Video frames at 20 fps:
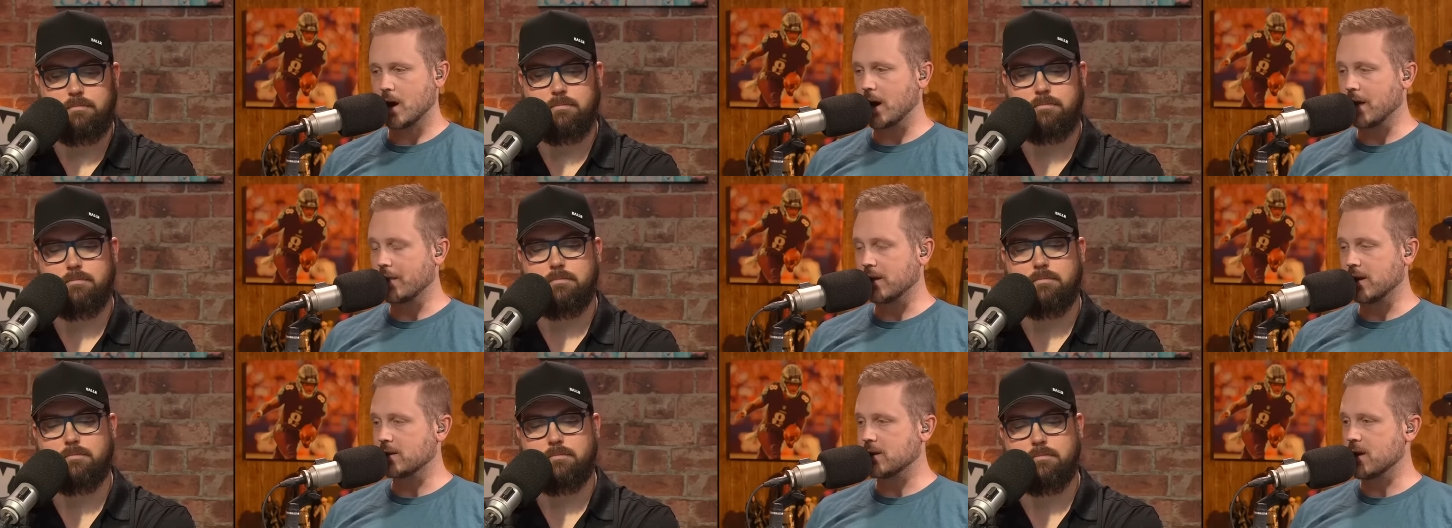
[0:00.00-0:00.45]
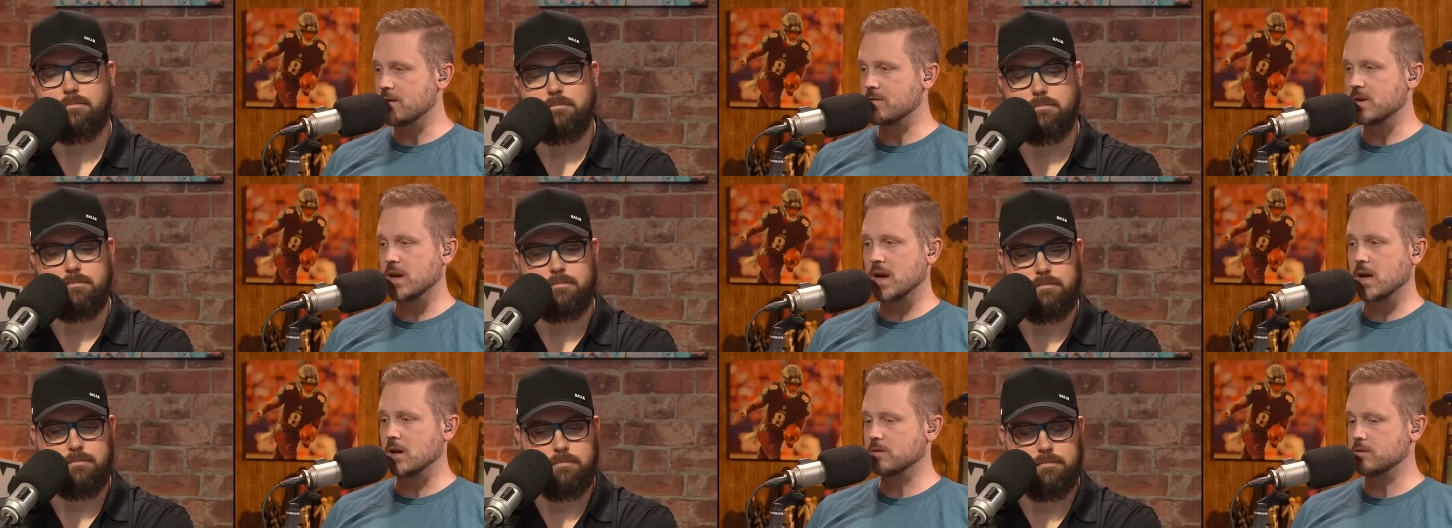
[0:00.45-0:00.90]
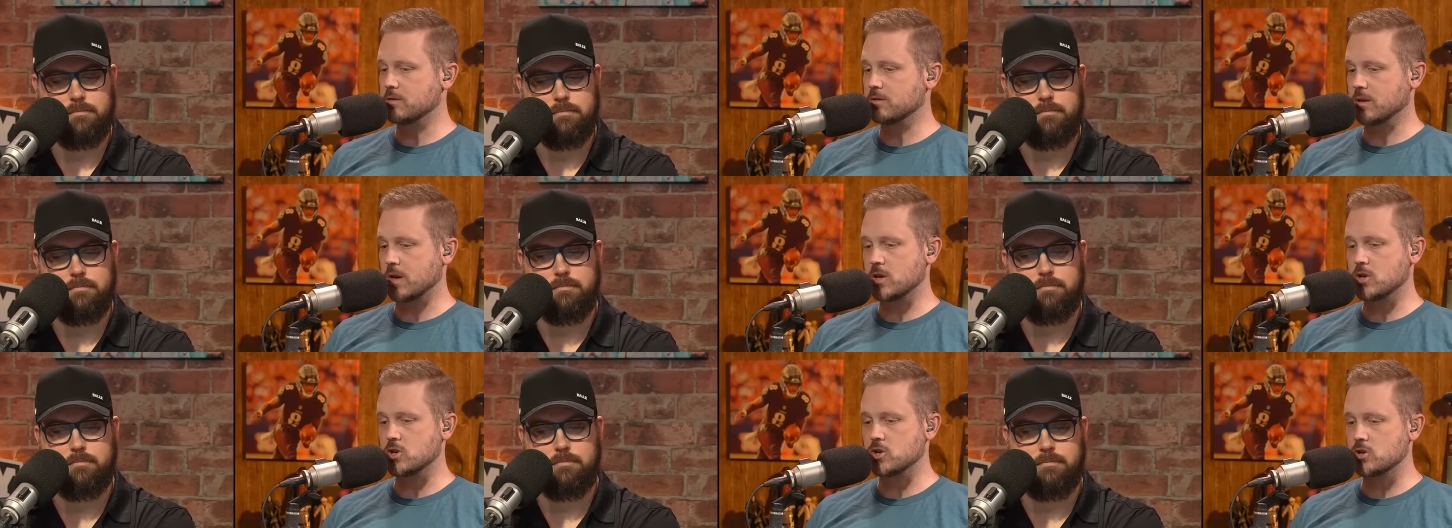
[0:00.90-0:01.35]
Speaker 1: I think Dave Canales
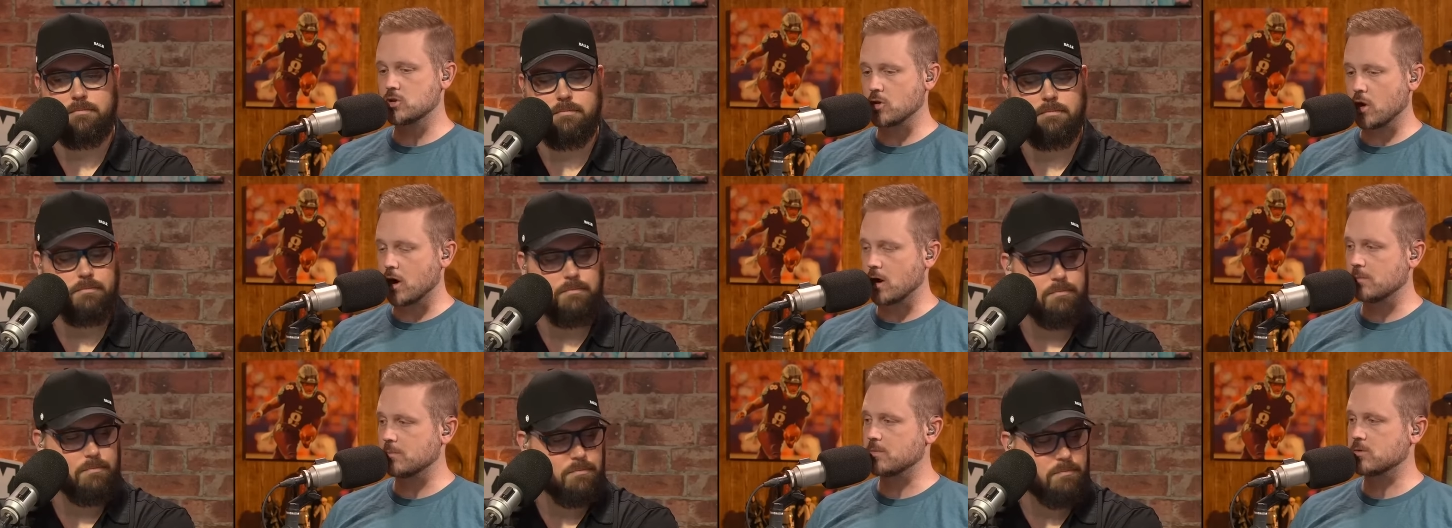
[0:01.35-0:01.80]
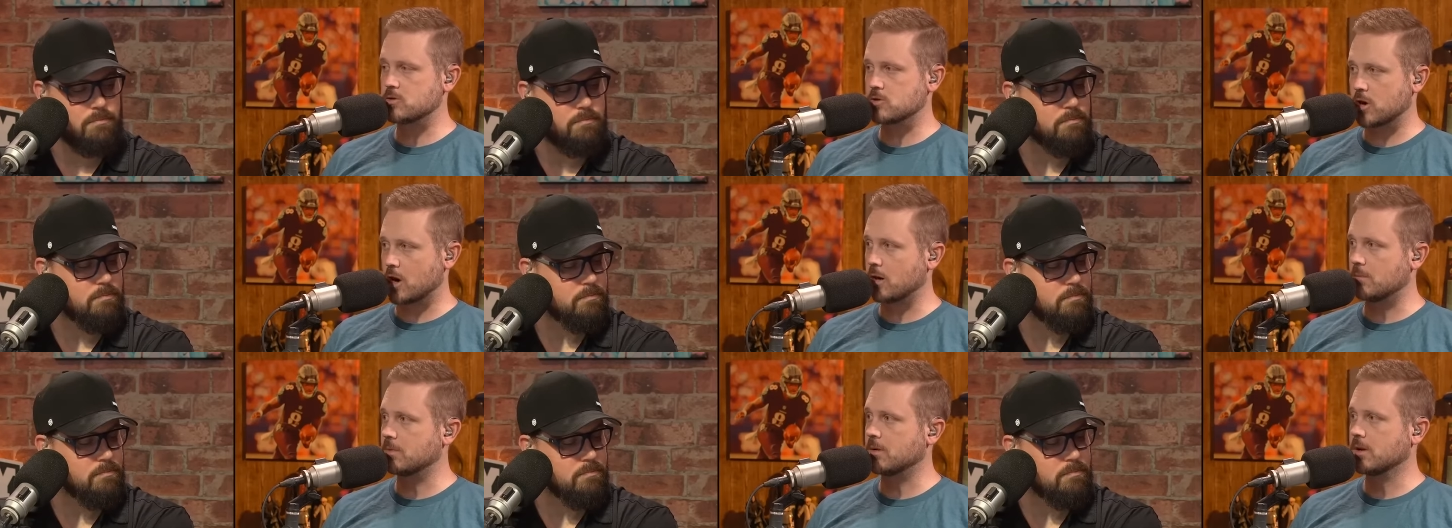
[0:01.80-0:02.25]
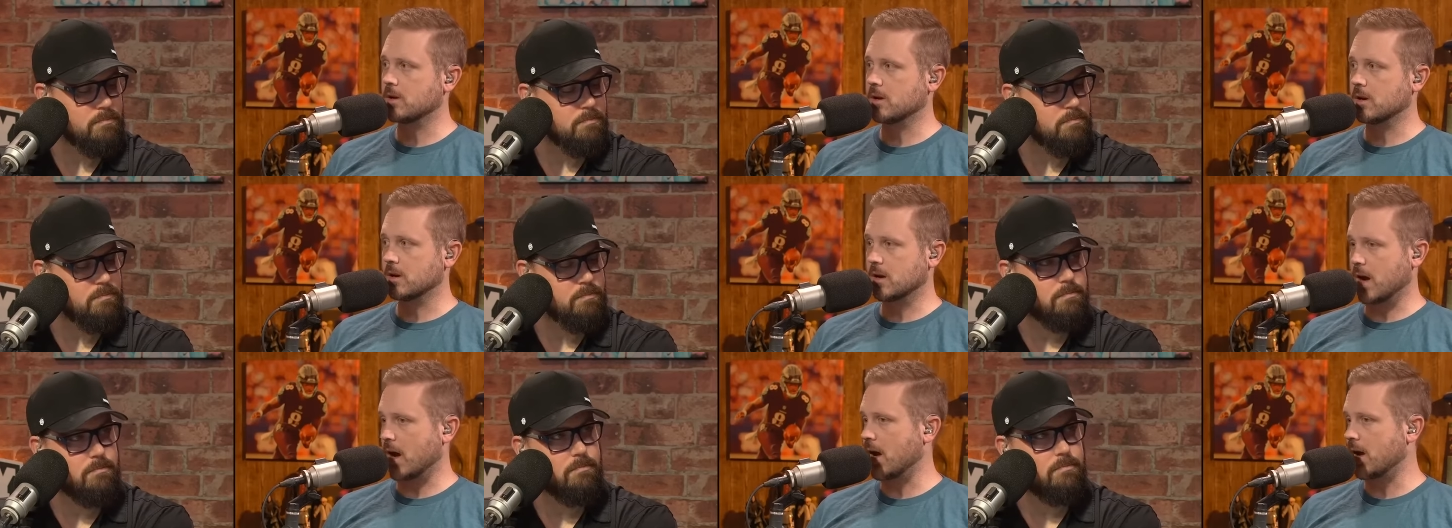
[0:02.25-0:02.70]
is a sharp, sharp
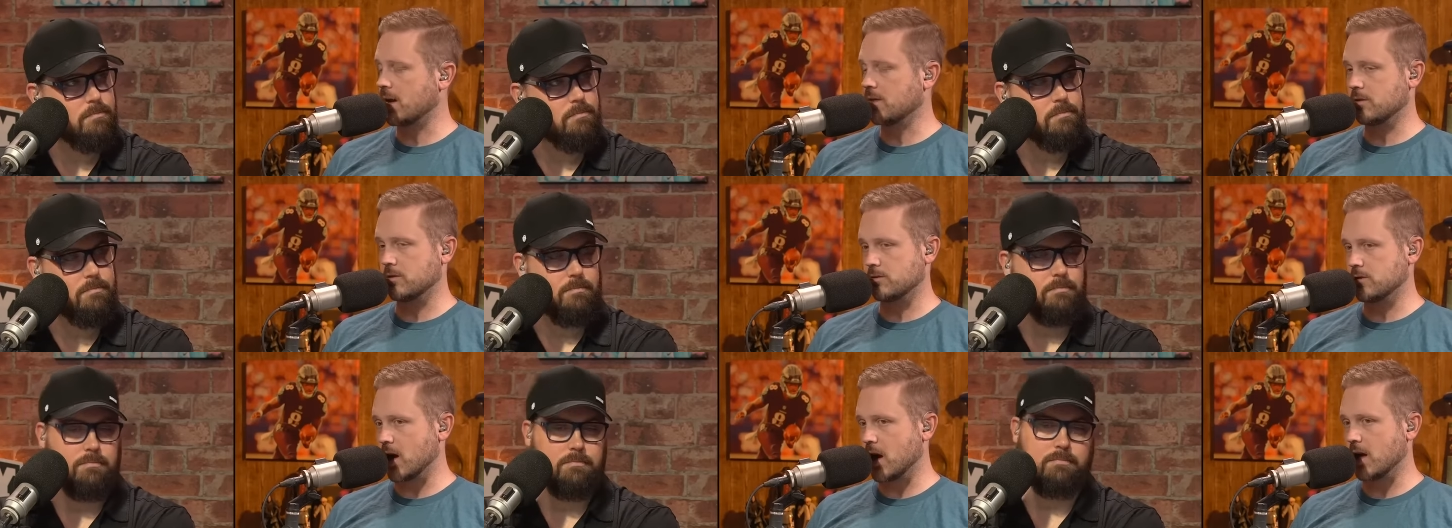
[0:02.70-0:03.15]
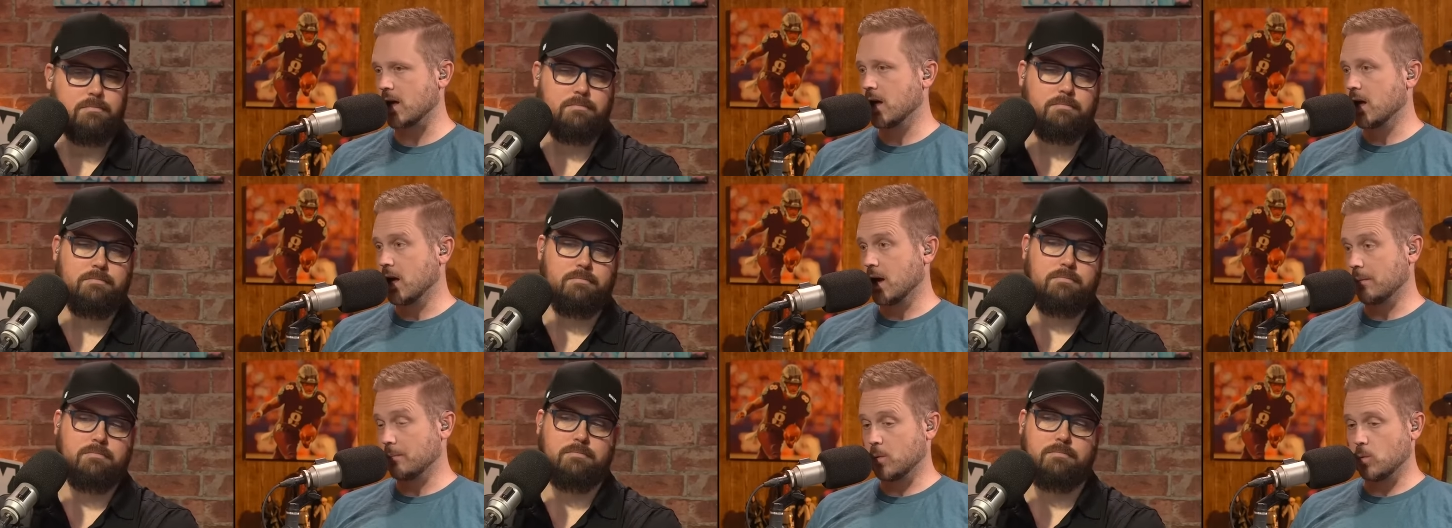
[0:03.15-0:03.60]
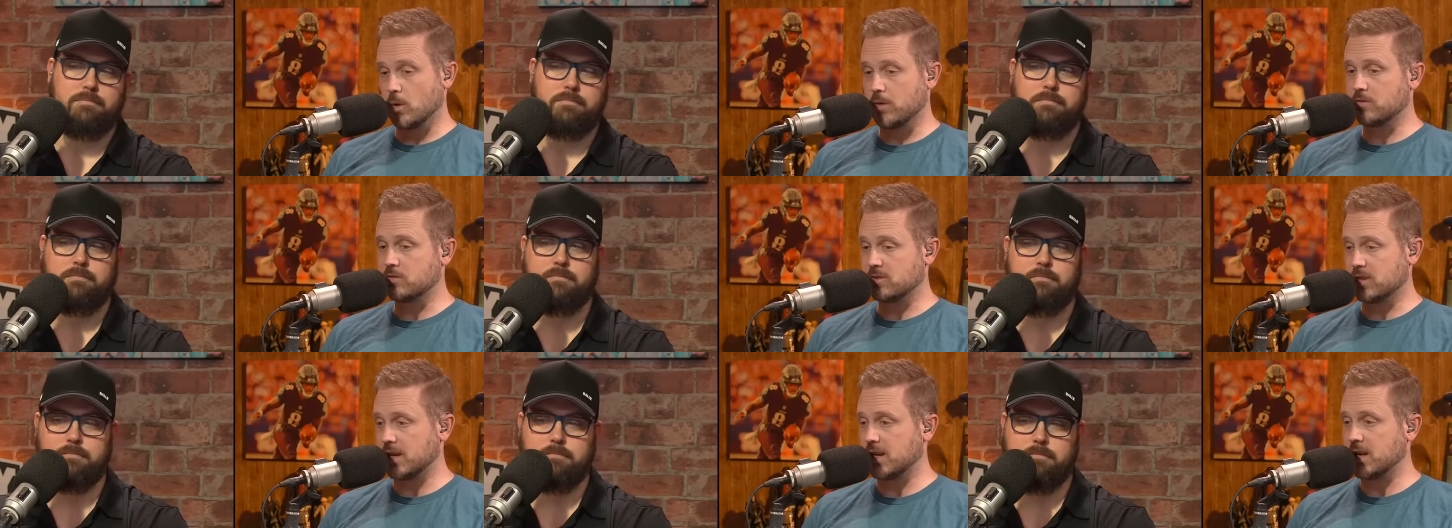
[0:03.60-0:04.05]
guy, and there's not I mean,
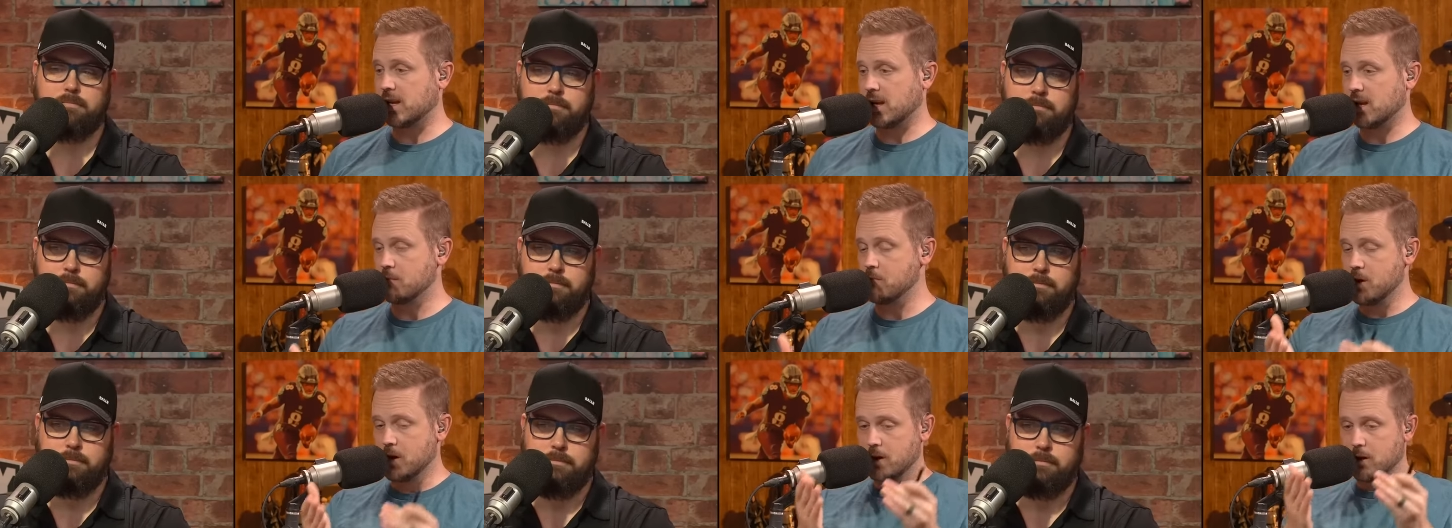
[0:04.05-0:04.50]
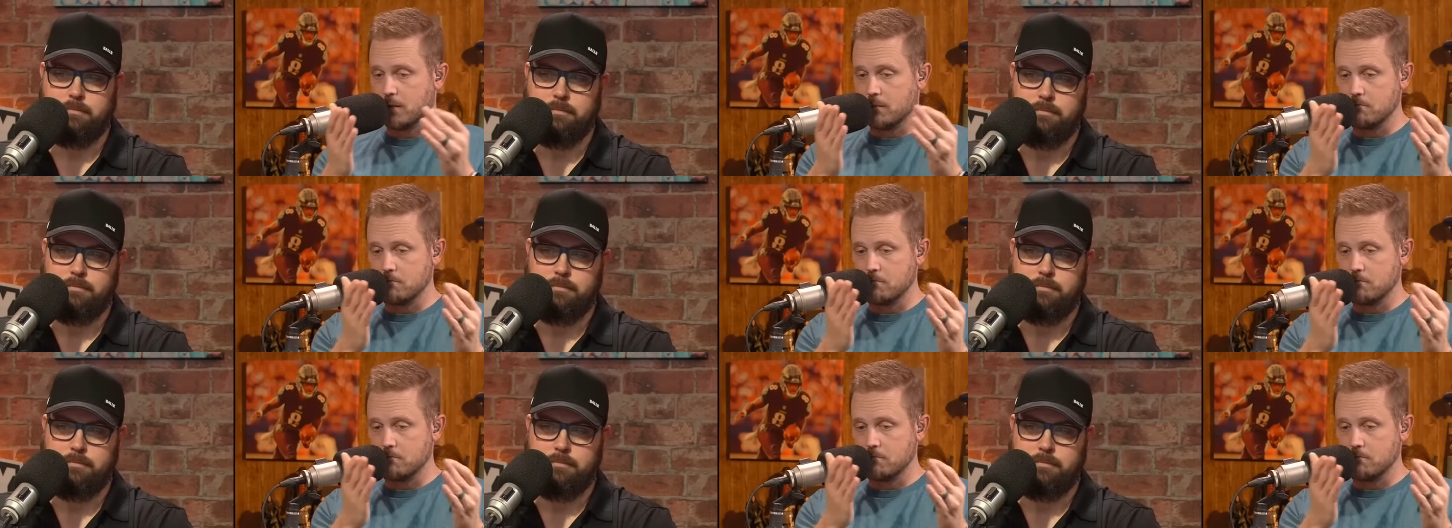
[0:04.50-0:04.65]
we've seen him